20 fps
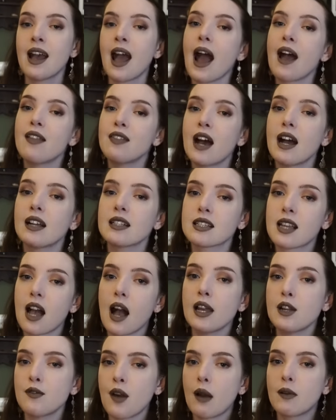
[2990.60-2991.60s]
and that's
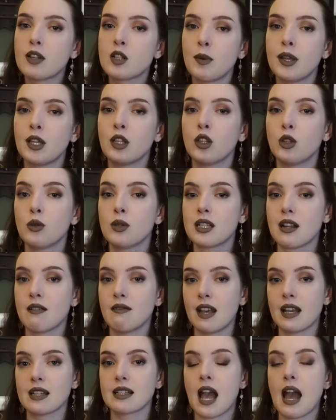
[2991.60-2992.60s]
kind of how it's being used in
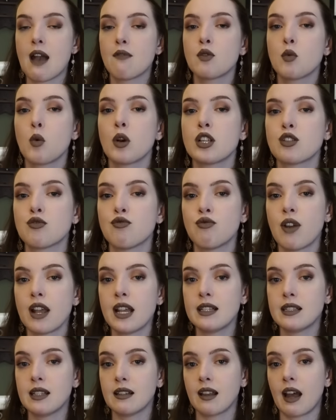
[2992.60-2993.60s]
this. Everyone is
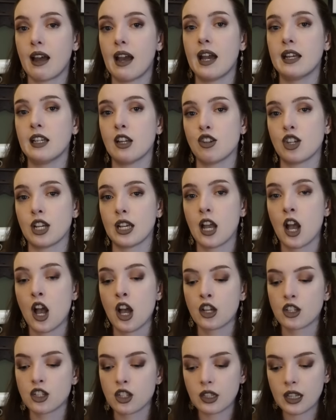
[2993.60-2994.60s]
raising that energy
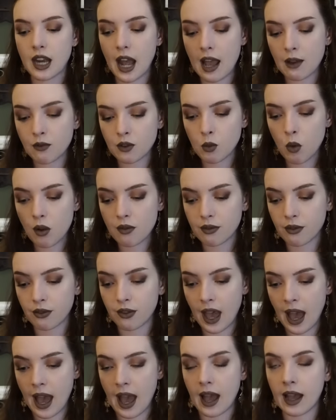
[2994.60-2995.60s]
so that everyone
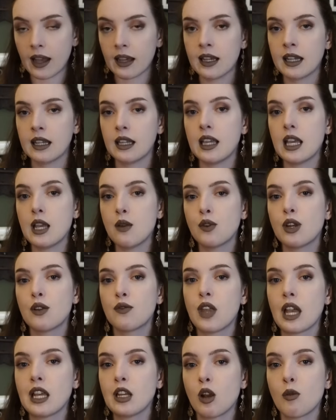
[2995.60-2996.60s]
there, even if
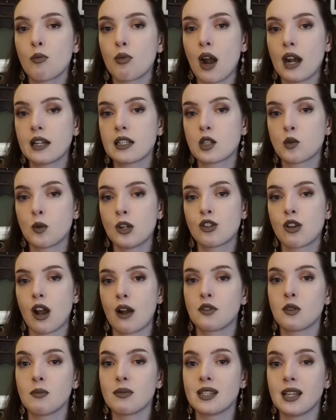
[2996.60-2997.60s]
they don't practice
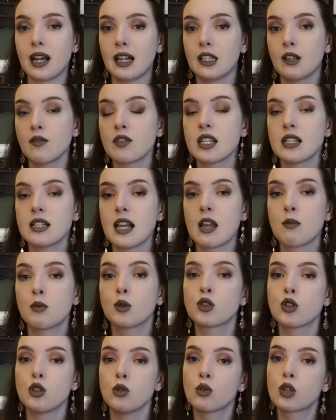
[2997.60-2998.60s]
witchcraft themselves, is able
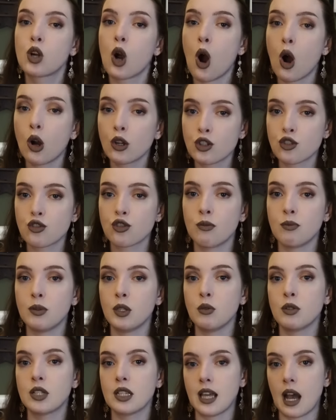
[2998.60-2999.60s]
to
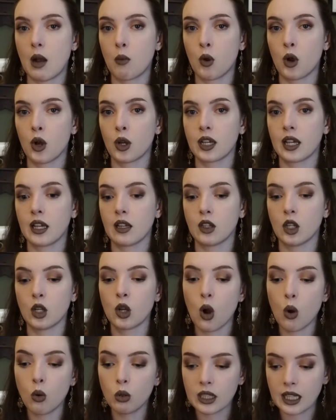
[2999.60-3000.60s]
contribute to that working. The
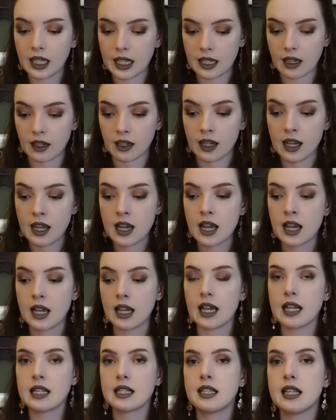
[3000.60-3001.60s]
goal here
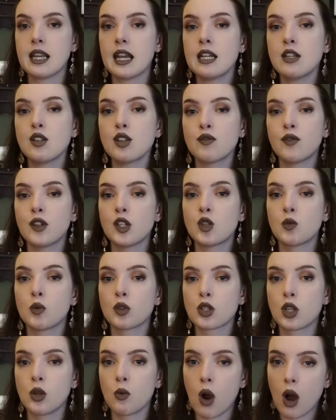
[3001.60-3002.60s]
is the
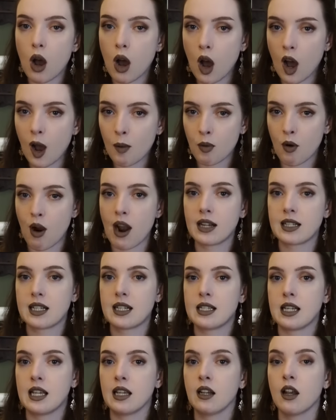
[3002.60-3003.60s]
individuals who are
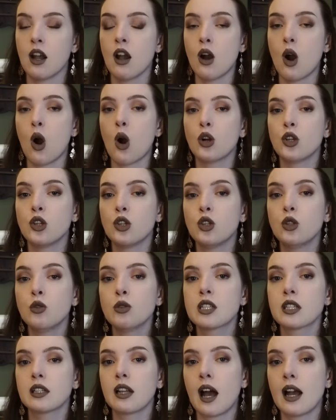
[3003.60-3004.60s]
practicing are
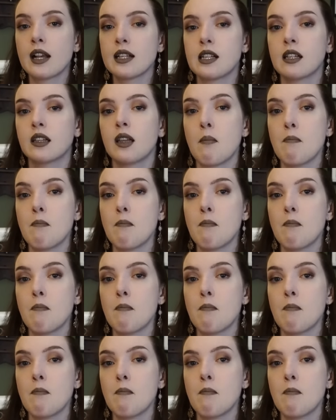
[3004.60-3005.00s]
utilizing the